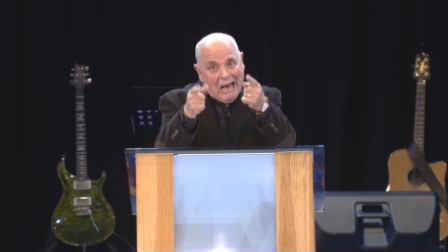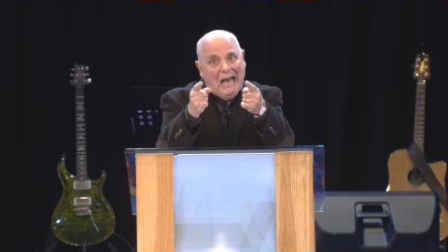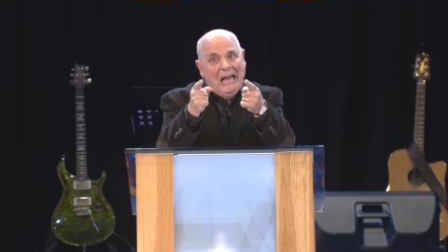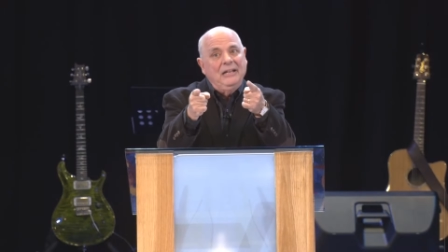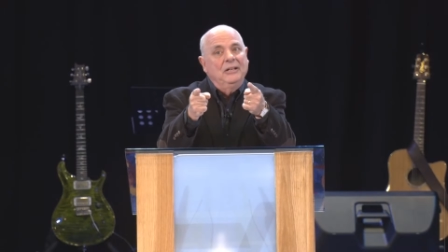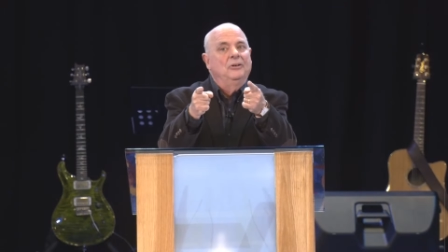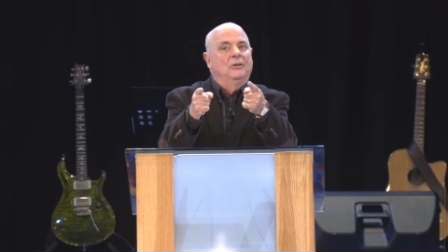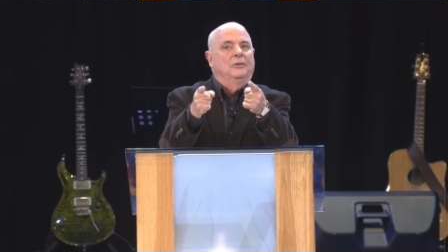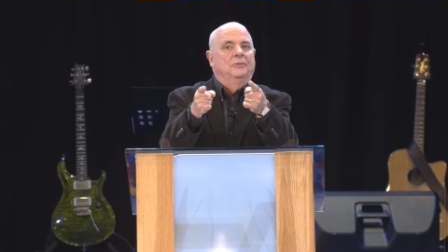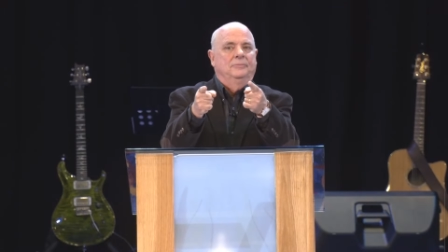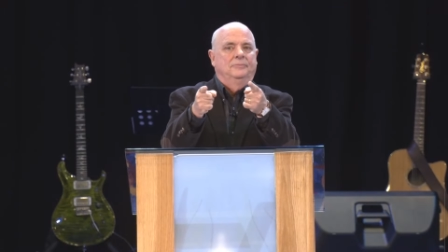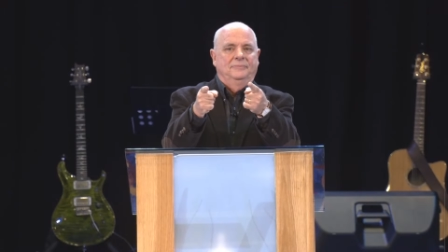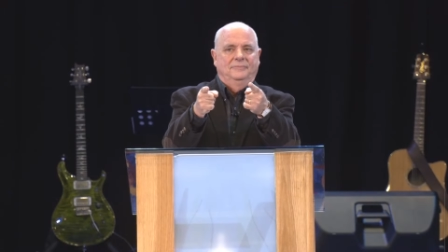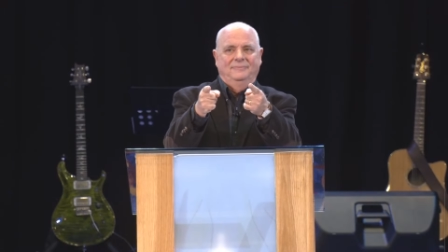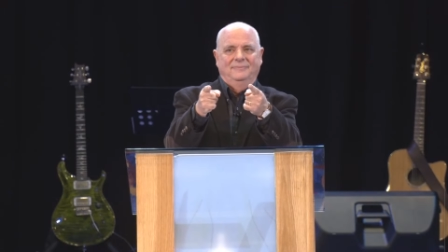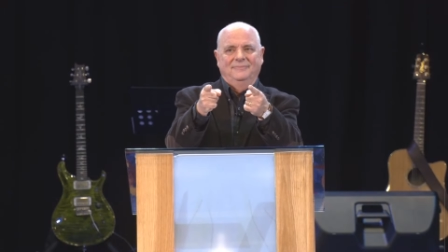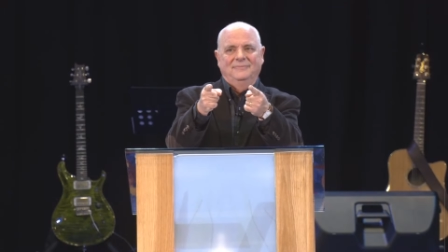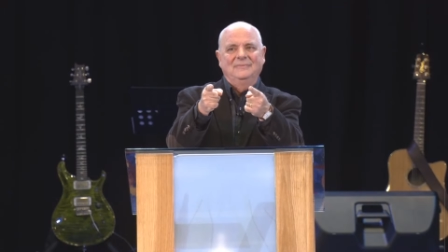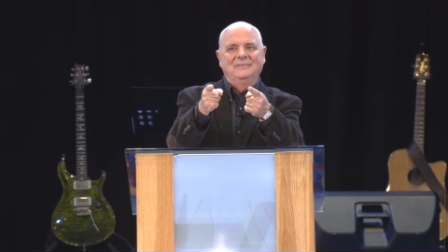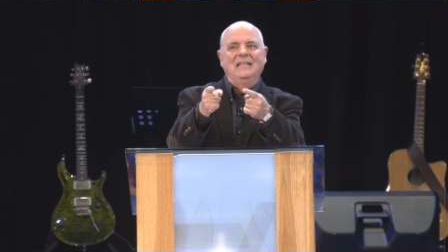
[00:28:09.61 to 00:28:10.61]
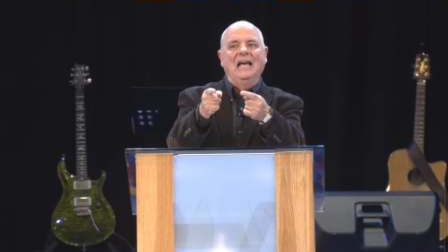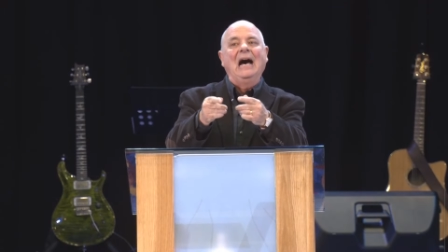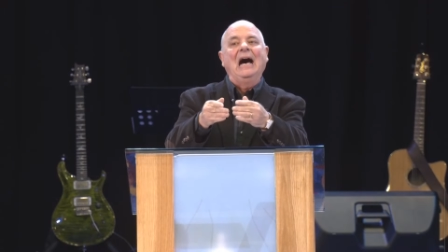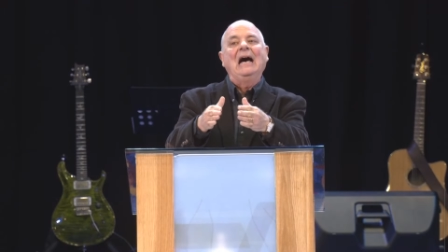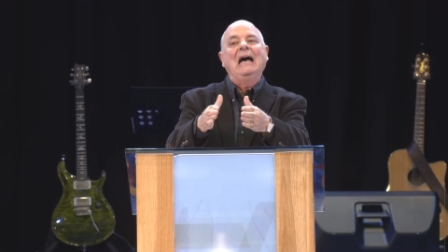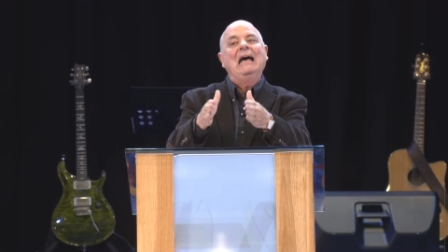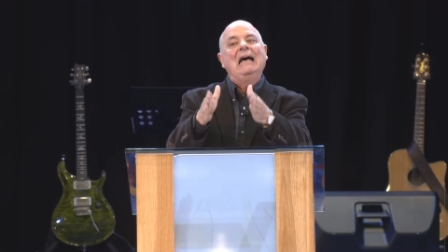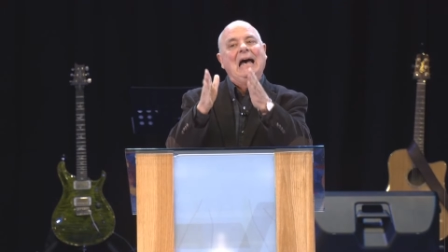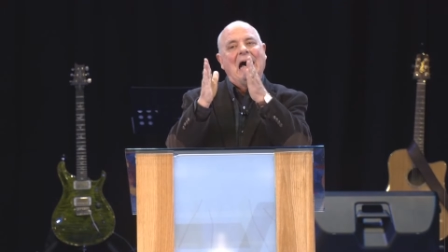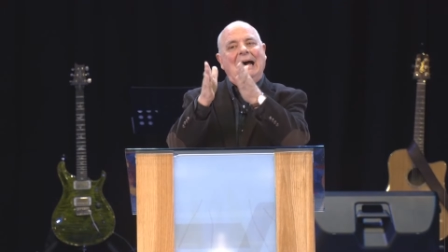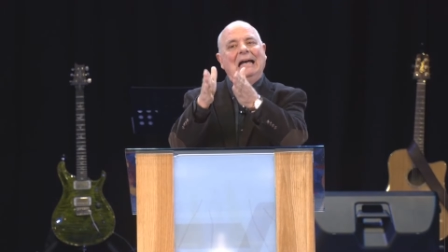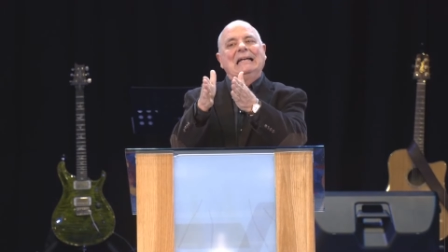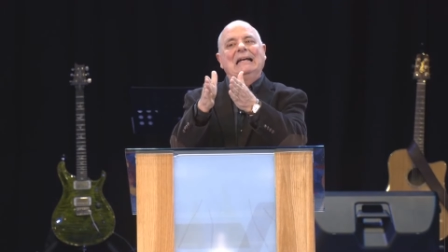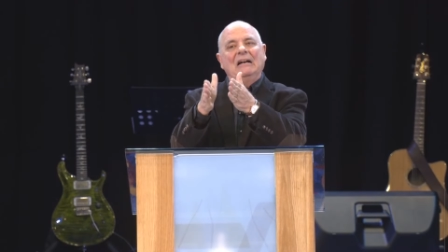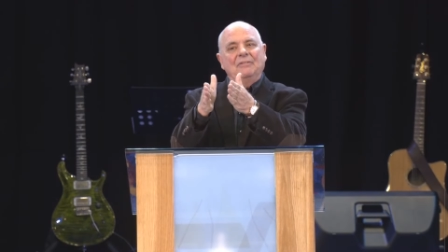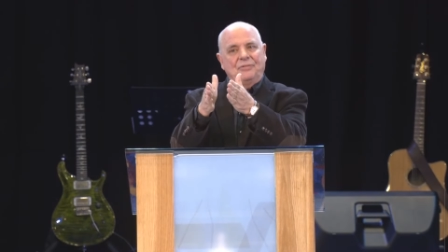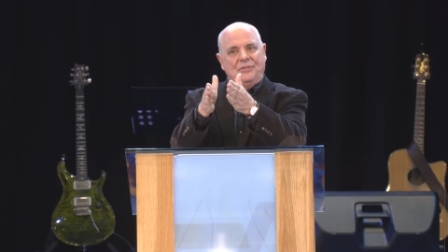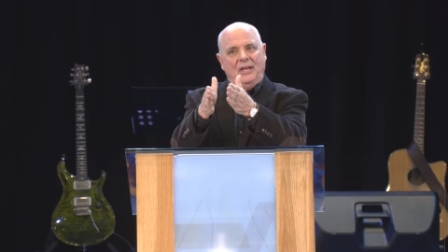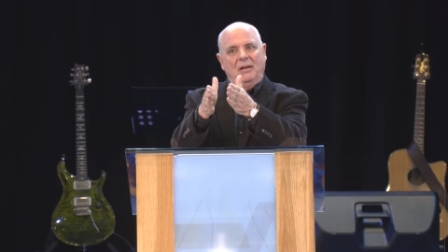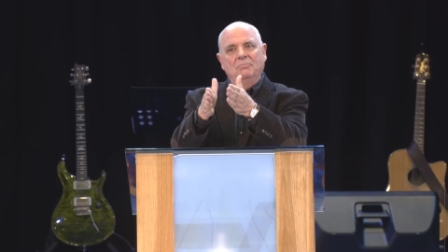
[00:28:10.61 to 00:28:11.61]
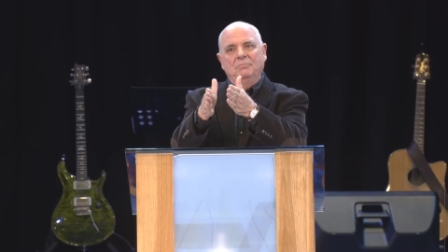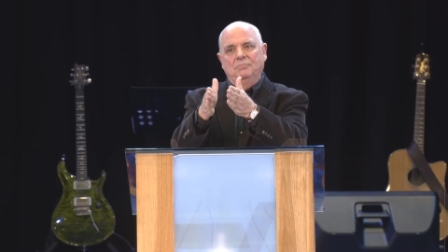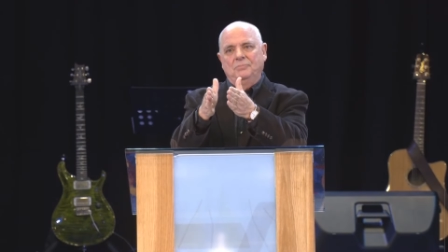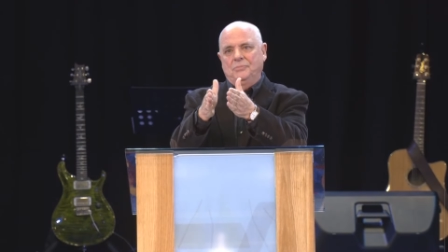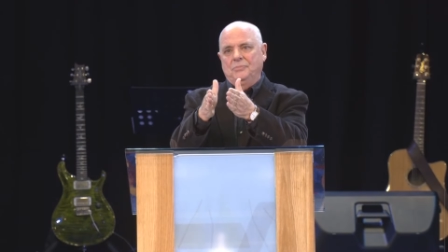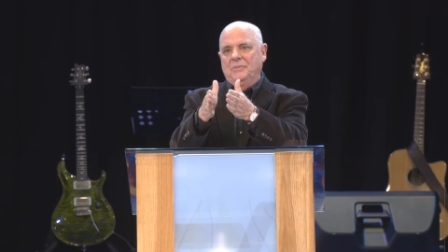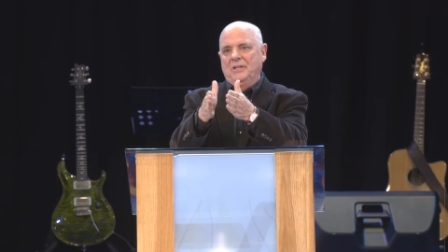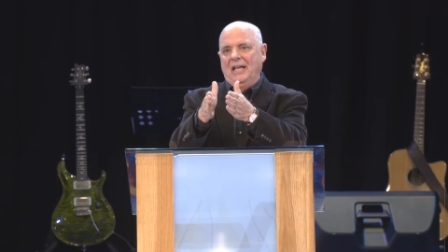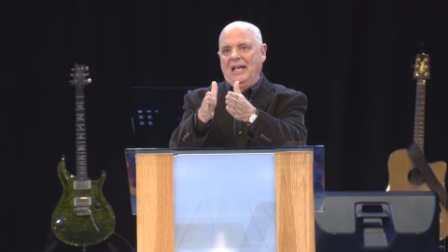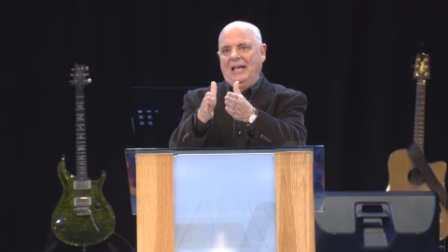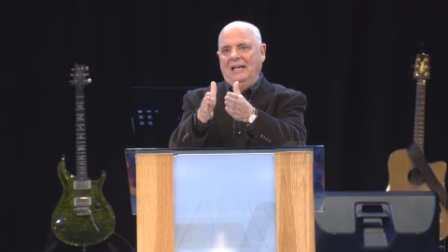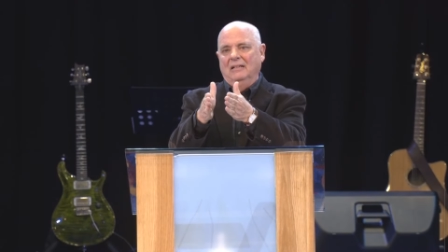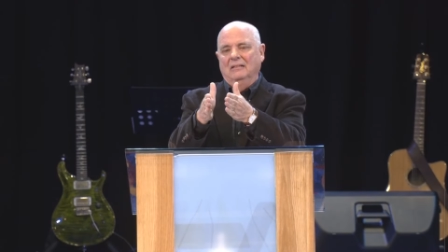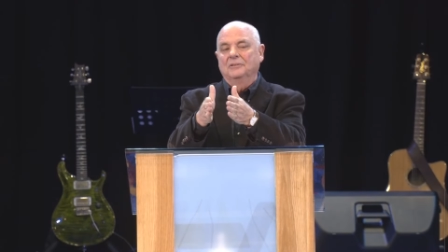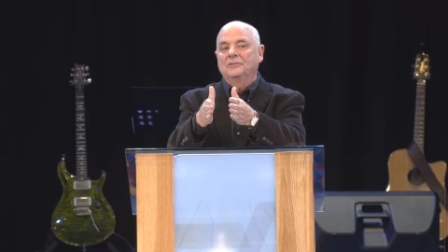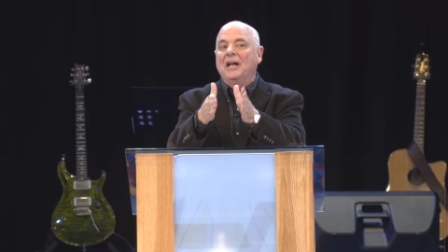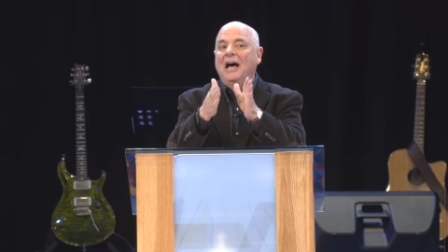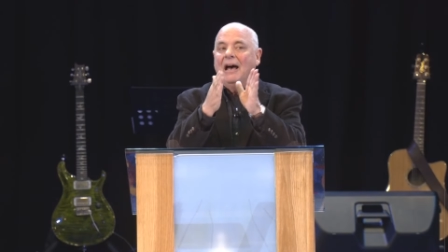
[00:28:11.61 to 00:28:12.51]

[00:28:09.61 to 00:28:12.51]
I know I got them nailed.